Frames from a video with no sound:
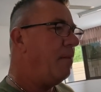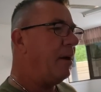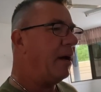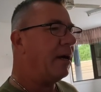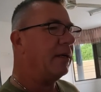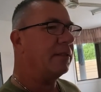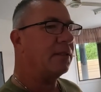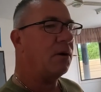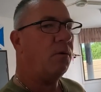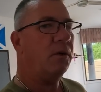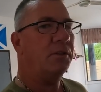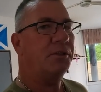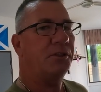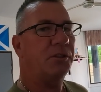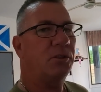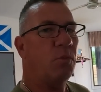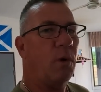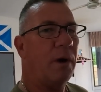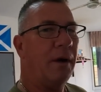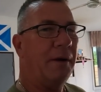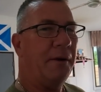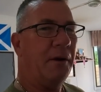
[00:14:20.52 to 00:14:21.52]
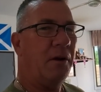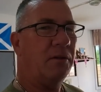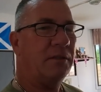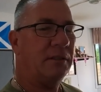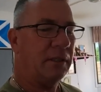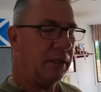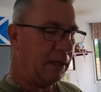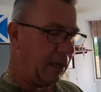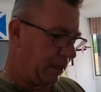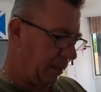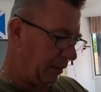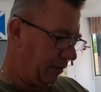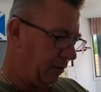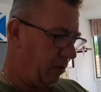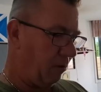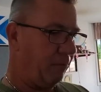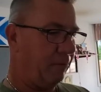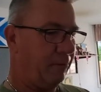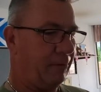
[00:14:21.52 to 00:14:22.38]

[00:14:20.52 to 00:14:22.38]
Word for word: because I was just wearing those in like a little